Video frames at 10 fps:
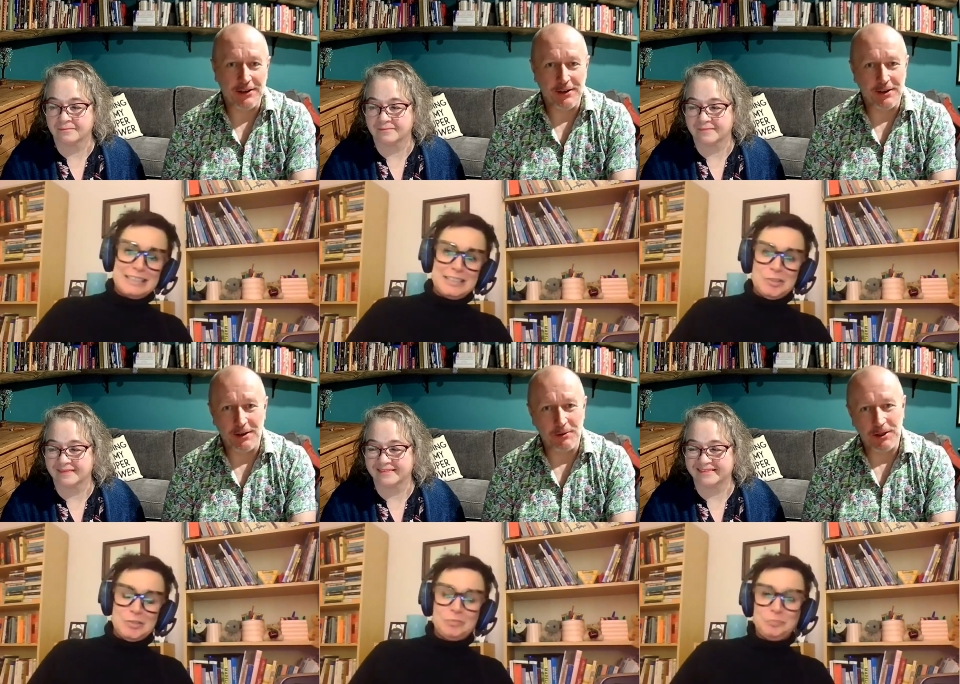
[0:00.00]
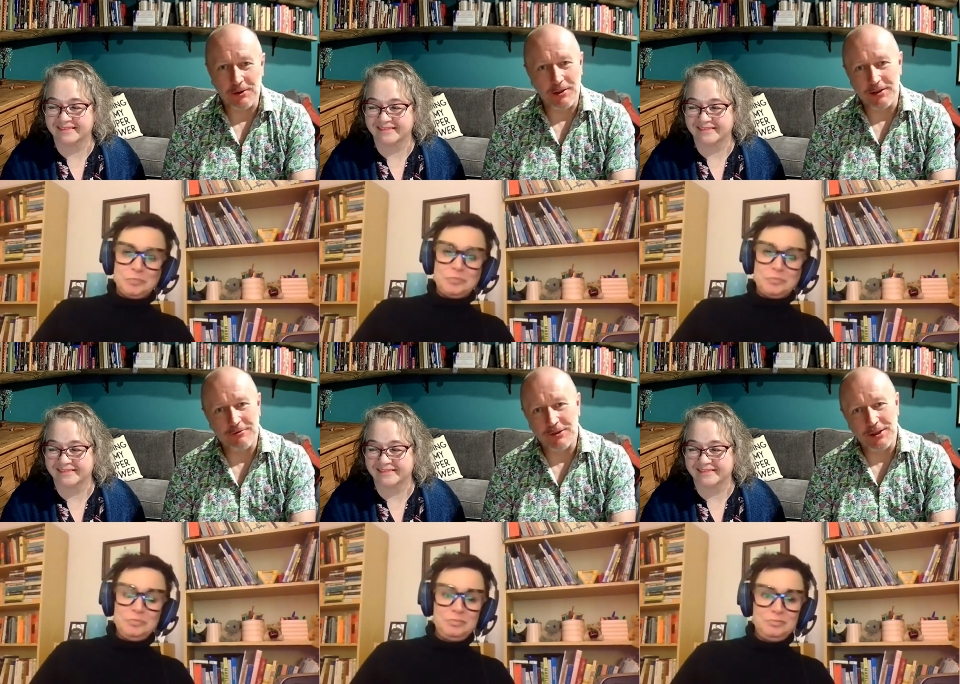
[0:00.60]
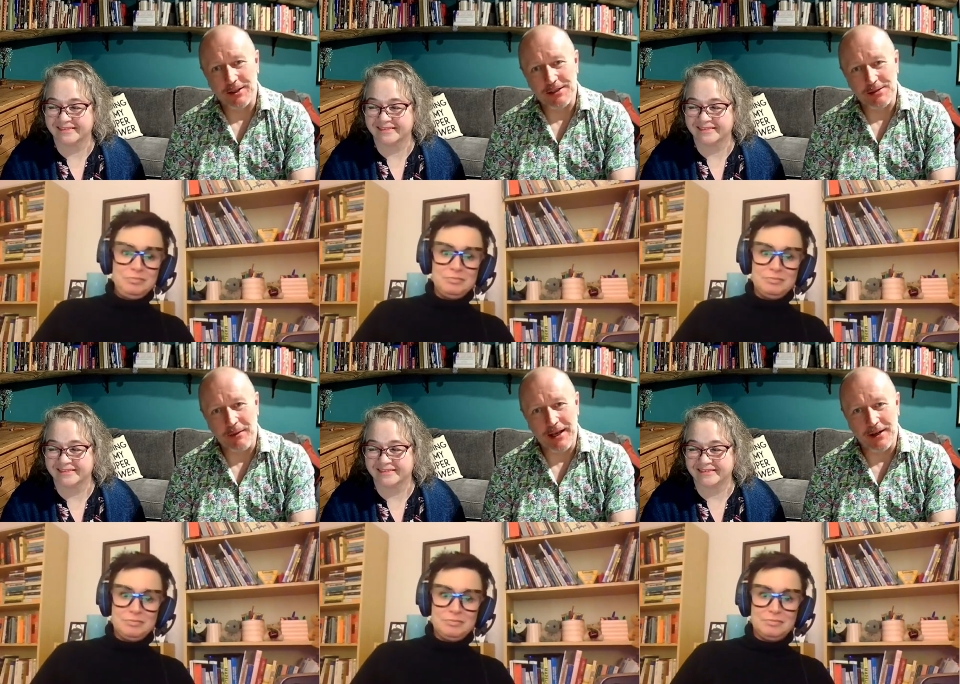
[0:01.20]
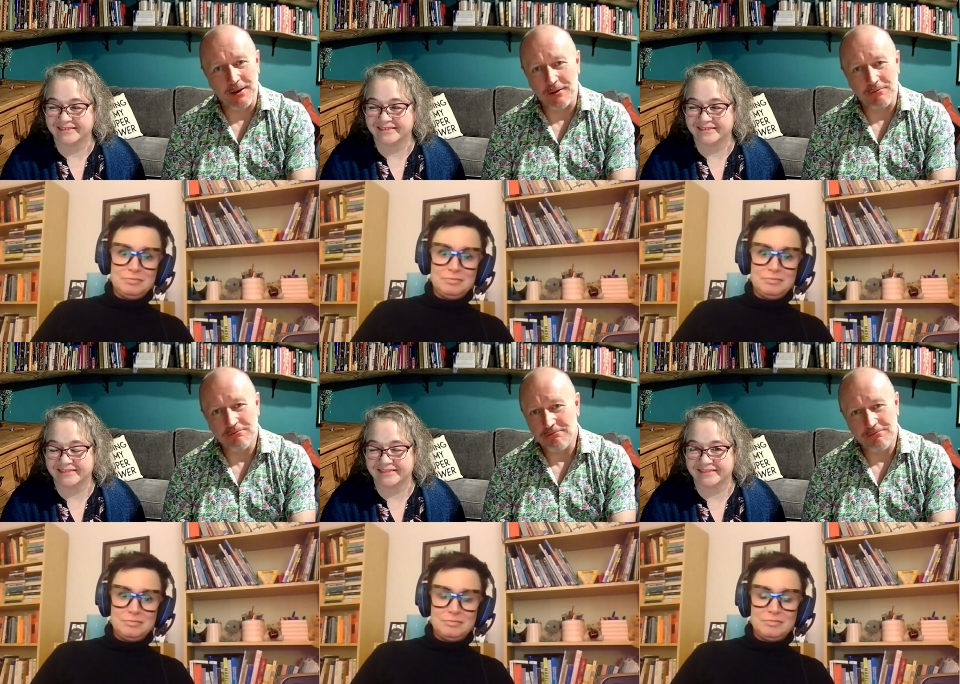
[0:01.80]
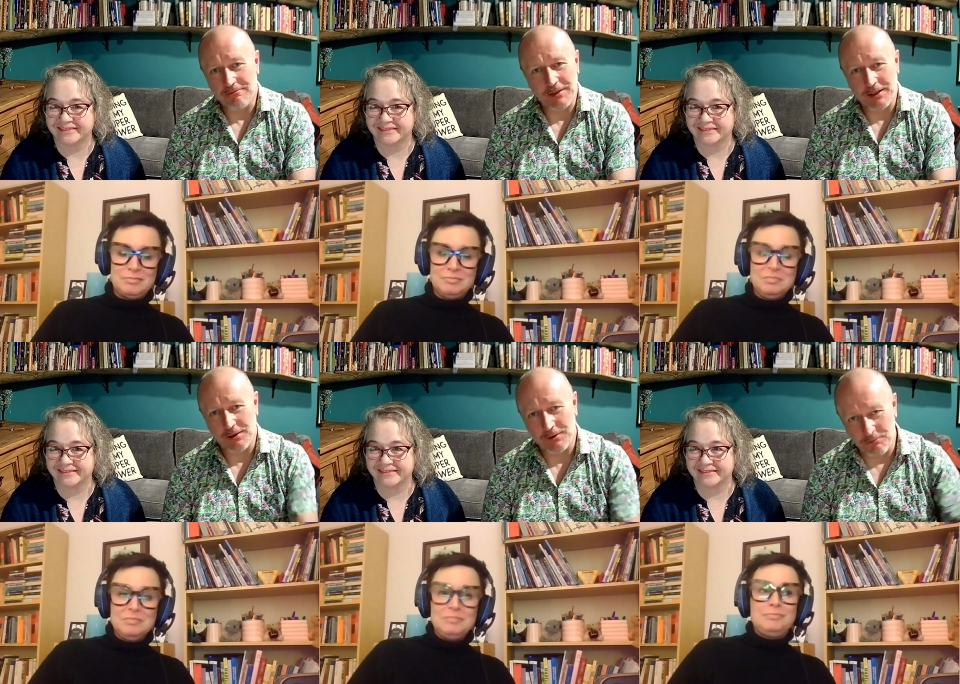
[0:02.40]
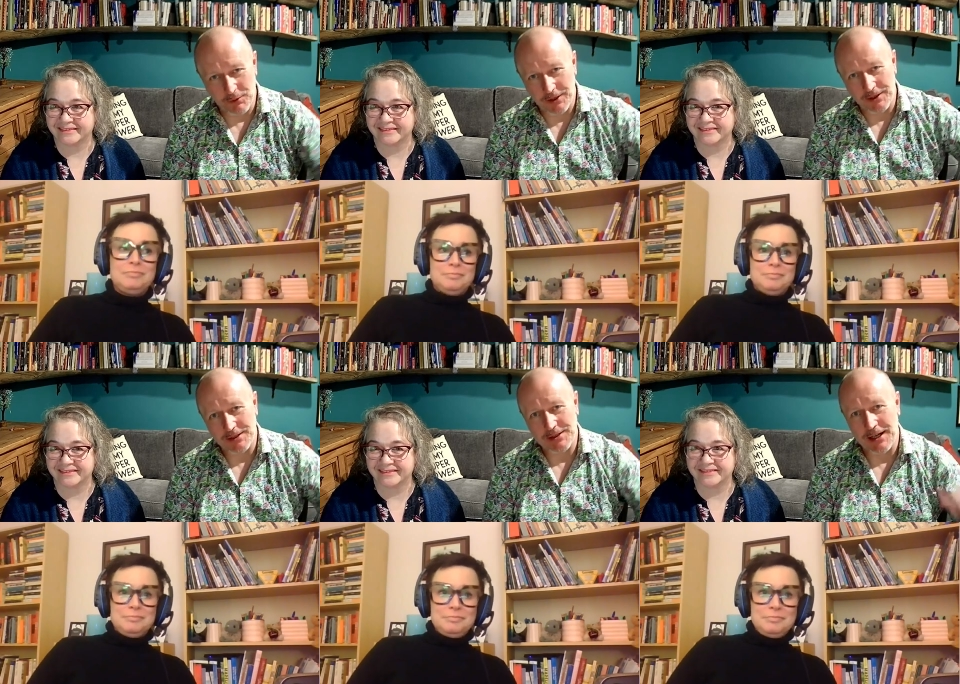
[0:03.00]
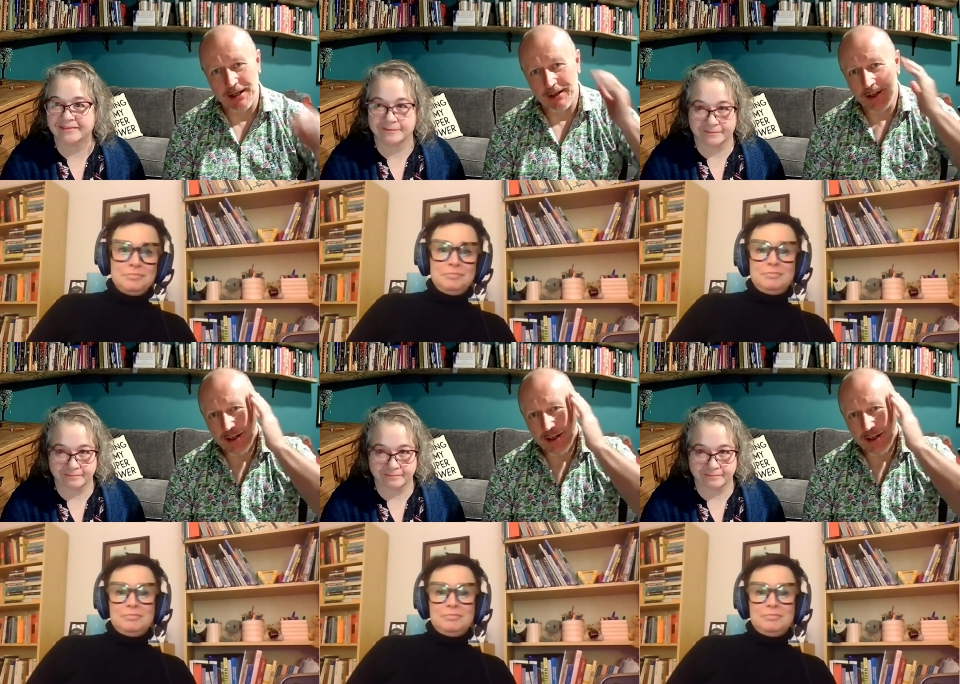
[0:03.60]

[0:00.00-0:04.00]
Speaker 1: They, they were like, well, it really doesn't matter, you know, and put it aside.